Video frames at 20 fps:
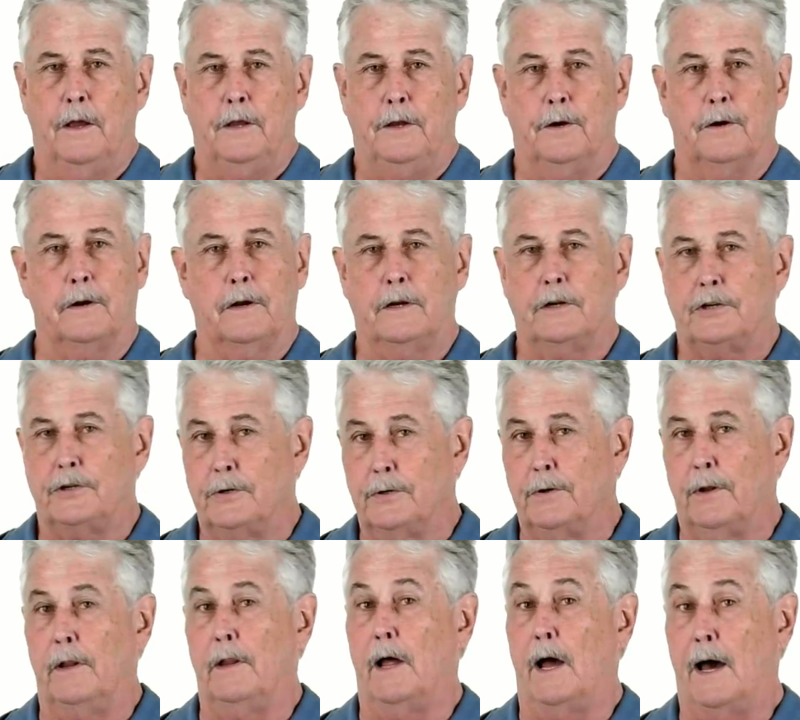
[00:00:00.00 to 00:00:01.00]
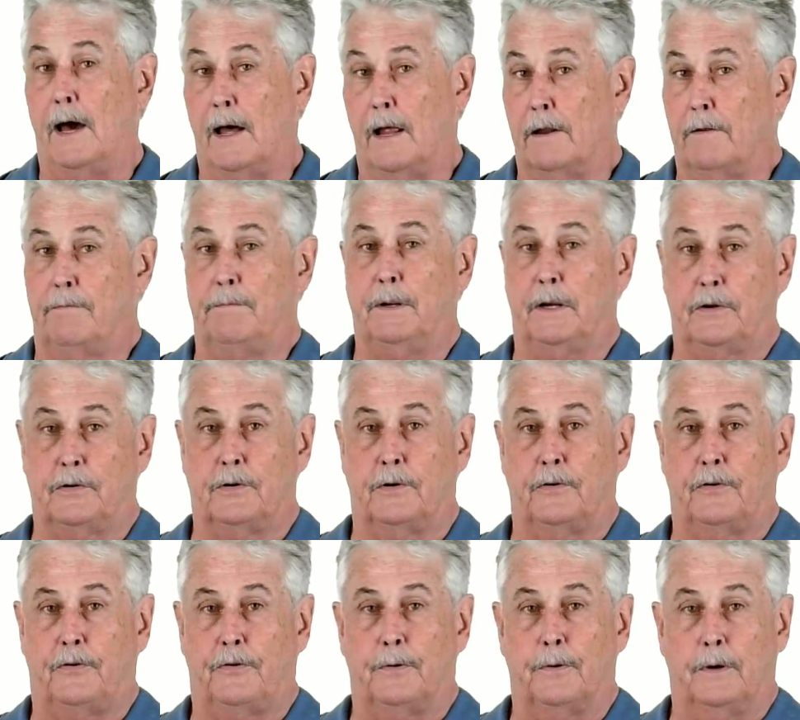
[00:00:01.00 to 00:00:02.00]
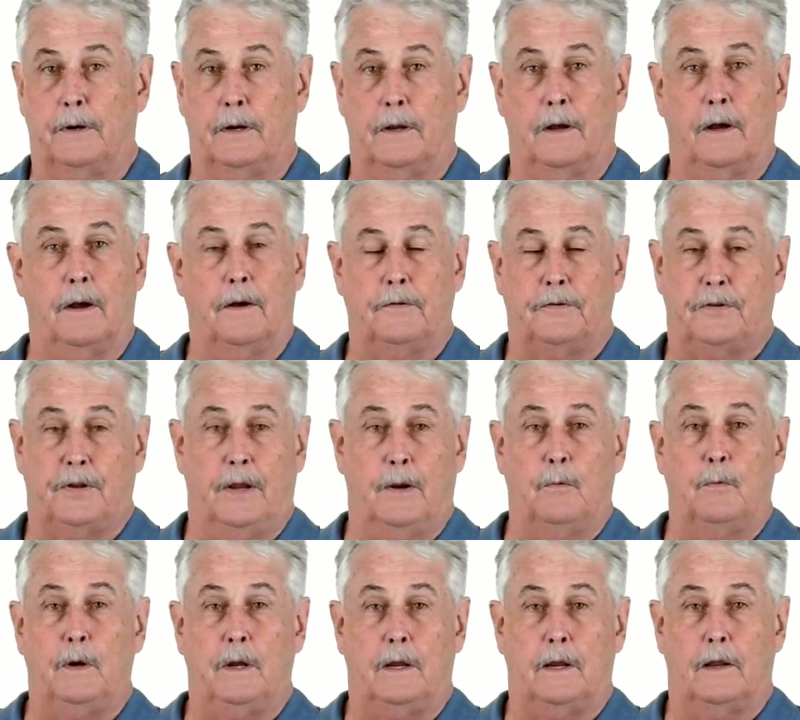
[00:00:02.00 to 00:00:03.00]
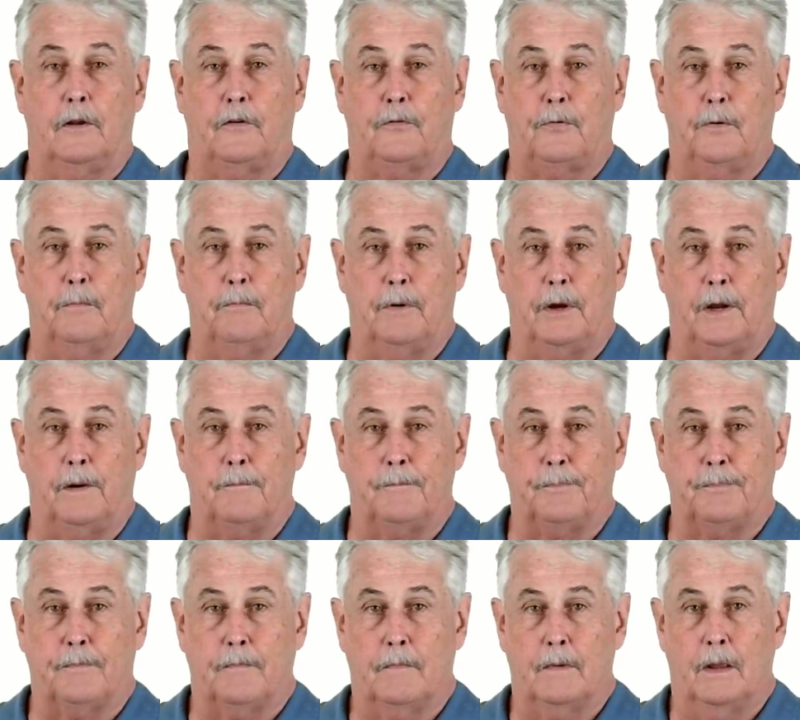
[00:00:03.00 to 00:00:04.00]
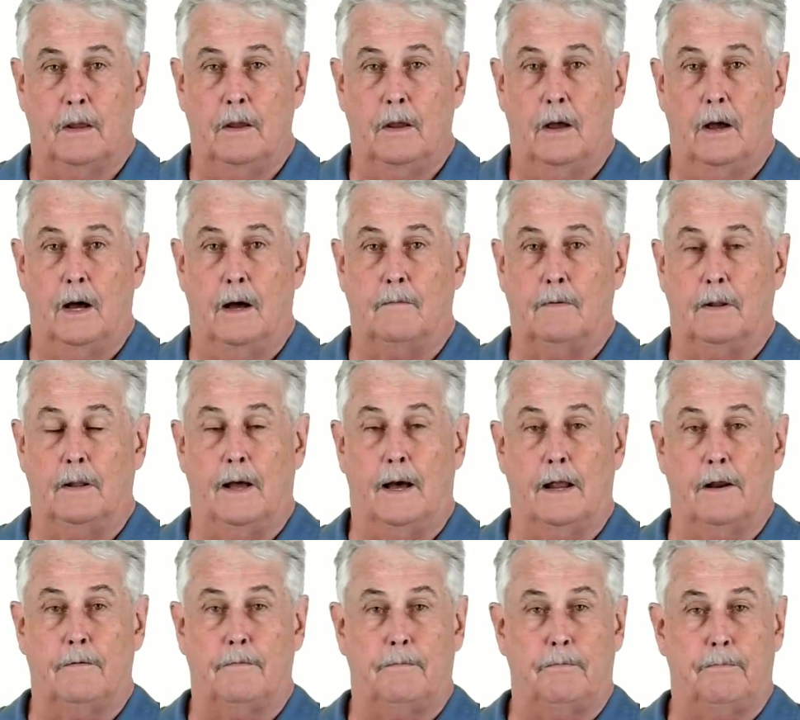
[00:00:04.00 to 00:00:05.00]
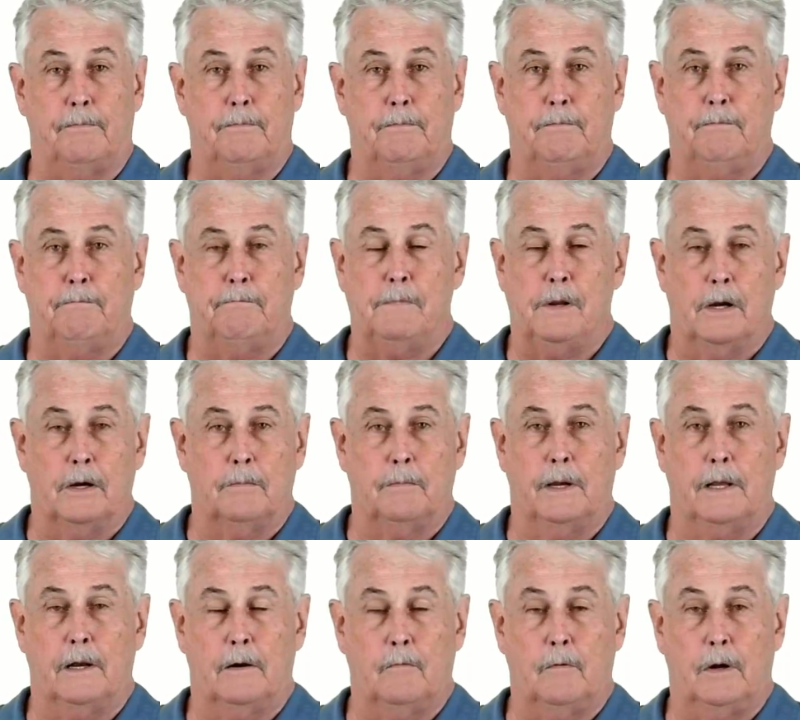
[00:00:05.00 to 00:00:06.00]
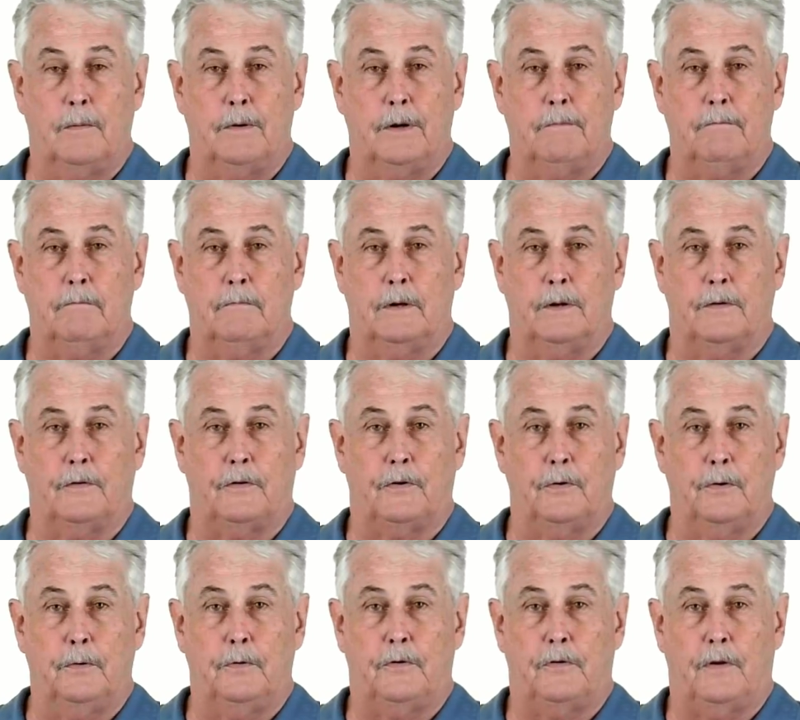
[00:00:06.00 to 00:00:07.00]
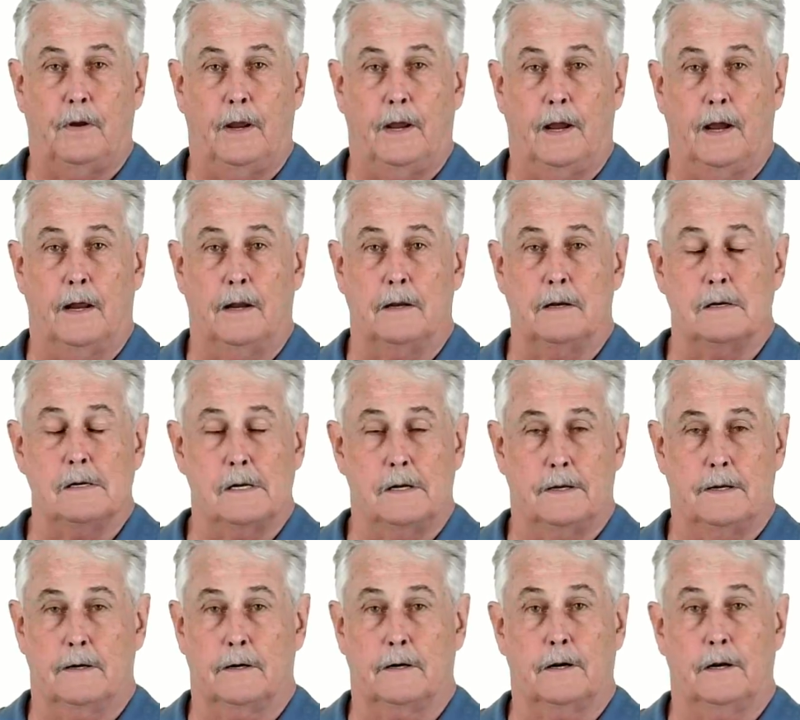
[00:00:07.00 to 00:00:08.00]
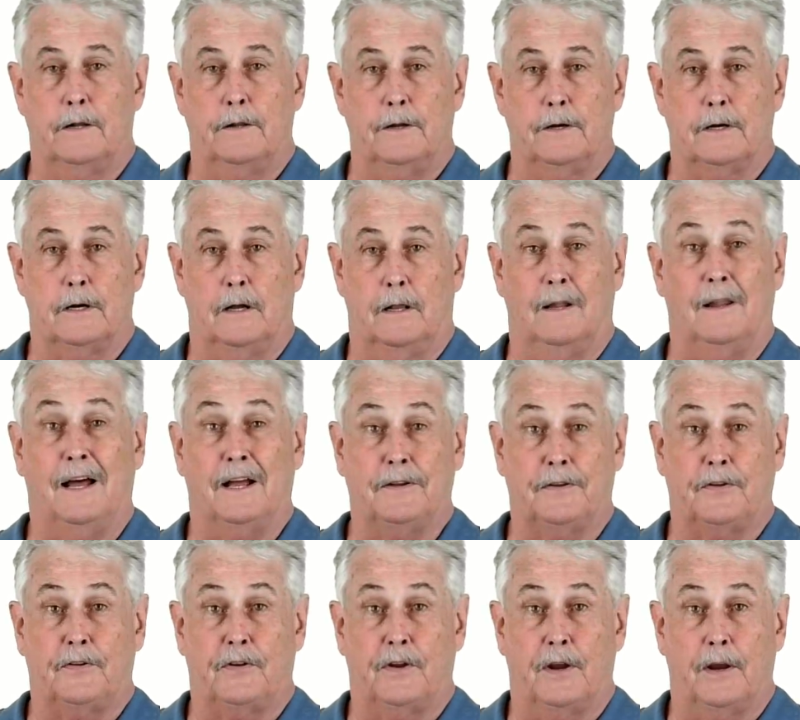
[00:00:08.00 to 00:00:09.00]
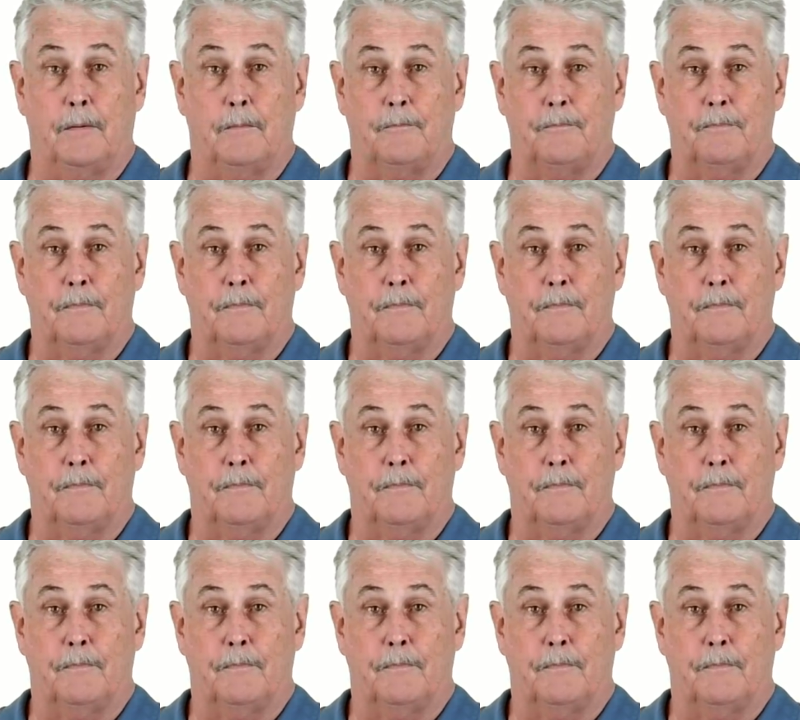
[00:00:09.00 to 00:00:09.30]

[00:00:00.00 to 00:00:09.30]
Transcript: You're going to shoot a lot of pictures during, a, uh, say, a weekend swim meet of a lot of young men and women in suits, and they're going to look a lot the same.